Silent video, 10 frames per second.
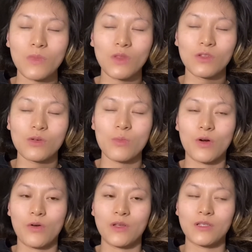
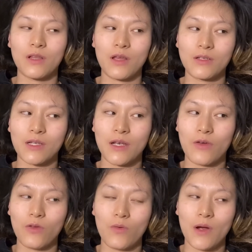tomorrow is the last day,
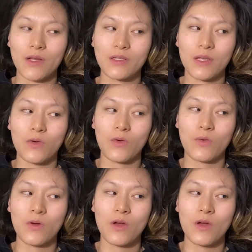otherwise they will